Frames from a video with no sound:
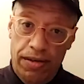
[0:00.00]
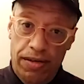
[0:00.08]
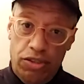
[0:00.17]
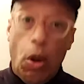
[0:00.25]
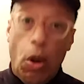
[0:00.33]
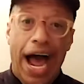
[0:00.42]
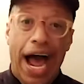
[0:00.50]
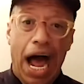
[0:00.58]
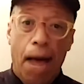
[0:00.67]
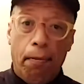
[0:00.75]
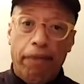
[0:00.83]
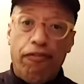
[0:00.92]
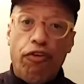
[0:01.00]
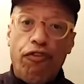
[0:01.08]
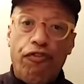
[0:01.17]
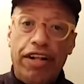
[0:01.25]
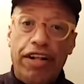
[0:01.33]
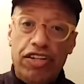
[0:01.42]
So Apple
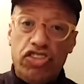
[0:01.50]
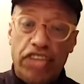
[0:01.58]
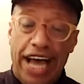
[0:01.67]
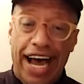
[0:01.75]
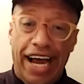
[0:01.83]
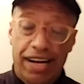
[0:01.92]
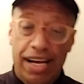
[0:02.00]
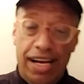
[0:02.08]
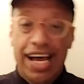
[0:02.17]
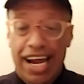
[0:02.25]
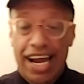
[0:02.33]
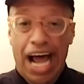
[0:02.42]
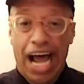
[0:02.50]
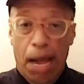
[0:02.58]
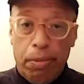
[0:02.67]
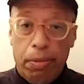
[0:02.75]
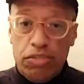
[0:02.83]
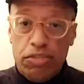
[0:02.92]
fulfills that. And
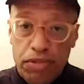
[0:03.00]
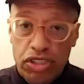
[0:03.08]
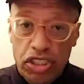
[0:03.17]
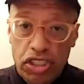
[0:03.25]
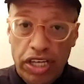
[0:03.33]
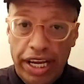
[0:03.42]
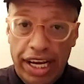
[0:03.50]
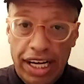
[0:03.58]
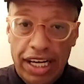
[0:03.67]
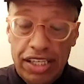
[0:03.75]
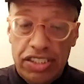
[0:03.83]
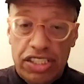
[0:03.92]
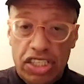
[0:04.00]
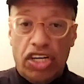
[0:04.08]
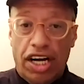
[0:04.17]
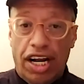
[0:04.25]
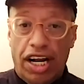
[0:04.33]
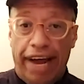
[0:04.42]
Apple's positioning is
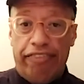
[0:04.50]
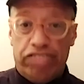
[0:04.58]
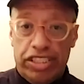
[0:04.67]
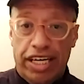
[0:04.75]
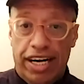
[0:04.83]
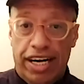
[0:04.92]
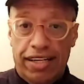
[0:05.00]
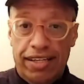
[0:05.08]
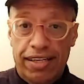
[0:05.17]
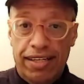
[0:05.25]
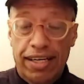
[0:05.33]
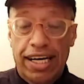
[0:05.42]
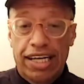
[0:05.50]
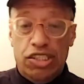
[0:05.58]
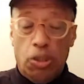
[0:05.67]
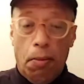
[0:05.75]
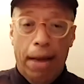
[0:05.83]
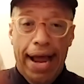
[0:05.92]
digital lifestyle. So
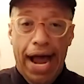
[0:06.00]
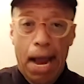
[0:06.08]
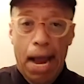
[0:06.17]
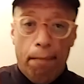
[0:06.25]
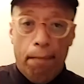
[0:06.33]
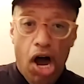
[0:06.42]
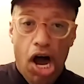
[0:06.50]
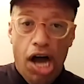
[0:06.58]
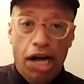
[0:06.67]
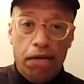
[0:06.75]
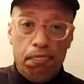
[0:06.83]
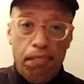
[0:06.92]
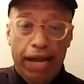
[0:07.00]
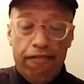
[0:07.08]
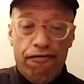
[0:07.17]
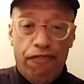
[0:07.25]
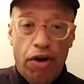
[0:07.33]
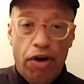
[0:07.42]
my iPod, my
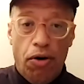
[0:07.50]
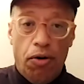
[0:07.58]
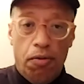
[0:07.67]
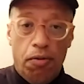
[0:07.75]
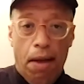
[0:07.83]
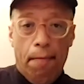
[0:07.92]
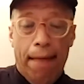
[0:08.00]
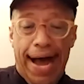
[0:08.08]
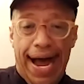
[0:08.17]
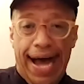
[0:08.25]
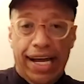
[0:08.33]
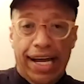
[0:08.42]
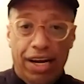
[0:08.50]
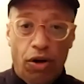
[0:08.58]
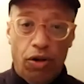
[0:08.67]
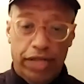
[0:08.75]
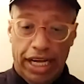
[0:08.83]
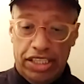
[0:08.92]
phone, my Mac, and all
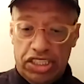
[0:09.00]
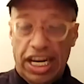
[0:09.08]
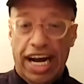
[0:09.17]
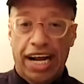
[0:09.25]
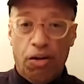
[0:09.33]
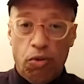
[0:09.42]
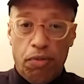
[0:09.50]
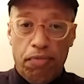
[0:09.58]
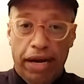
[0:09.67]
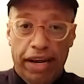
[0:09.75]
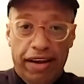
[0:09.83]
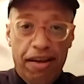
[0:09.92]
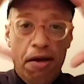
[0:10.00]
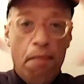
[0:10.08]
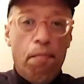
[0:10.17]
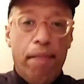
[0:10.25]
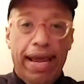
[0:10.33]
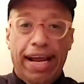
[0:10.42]
that style with my
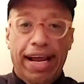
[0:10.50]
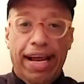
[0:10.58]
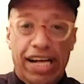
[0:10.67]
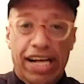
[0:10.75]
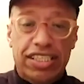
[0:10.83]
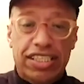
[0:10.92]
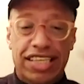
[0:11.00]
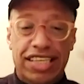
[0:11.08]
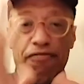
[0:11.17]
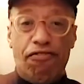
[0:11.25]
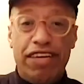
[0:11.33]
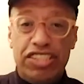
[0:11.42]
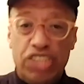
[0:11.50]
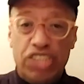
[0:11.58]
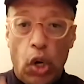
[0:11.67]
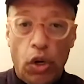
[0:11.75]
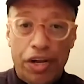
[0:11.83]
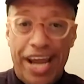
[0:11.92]
big glasses, that fits the
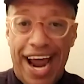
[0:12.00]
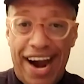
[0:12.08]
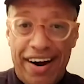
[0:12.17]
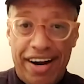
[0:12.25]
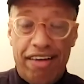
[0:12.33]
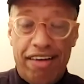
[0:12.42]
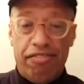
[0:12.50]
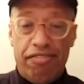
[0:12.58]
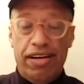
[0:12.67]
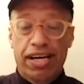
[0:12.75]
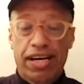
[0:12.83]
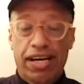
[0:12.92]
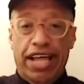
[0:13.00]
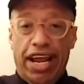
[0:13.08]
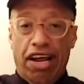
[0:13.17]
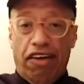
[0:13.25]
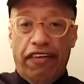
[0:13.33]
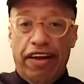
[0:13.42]
whole narrative that I
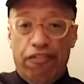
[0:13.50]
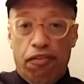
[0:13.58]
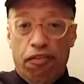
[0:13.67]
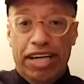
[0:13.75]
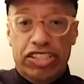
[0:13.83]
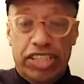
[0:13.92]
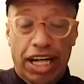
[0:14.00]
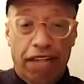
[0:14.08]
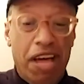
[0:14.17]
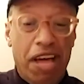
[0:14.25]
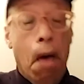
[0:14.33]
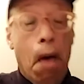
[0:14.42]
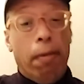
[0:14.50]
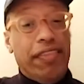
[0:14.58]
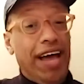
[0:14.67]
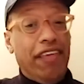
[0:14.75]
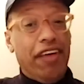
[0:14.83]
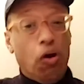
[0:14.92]
create for myself. But the
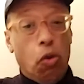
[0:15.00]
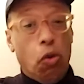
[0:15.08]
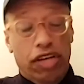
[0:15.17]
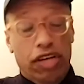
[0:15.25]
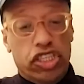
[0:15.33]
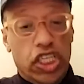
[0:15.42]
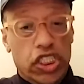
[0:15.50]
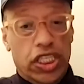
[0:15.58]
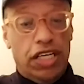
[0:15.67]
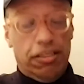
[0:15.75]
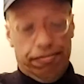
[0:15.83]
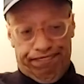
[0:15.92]
other question is that